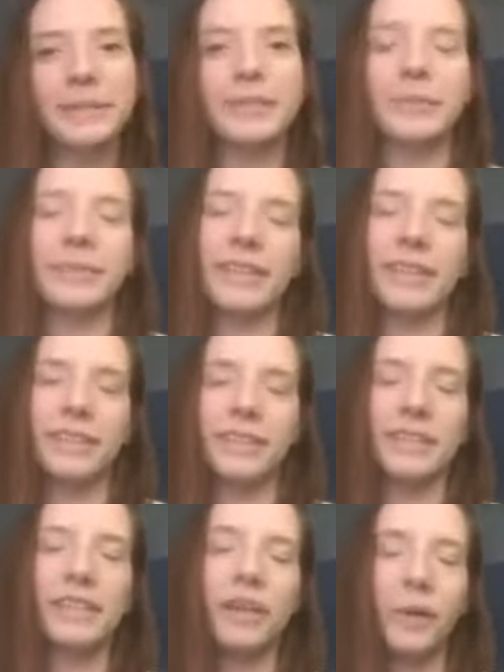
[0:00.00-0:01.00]
There's so many
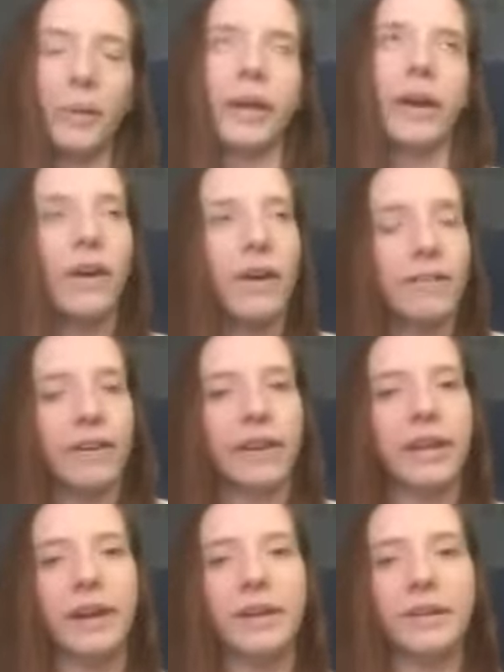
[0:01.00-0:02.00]
goodness going on right
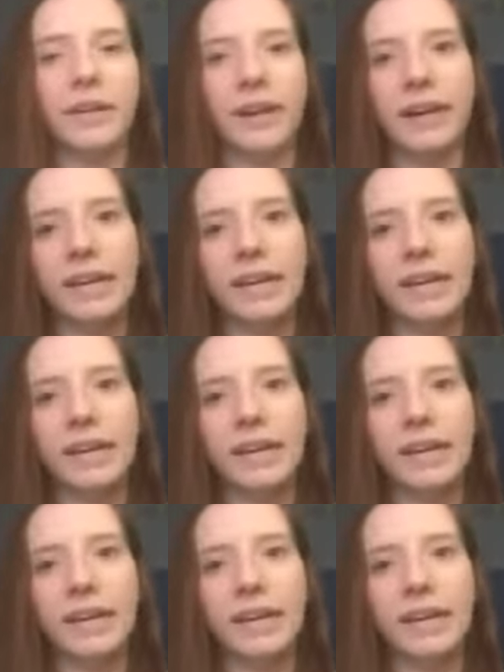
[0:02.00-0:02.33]
now.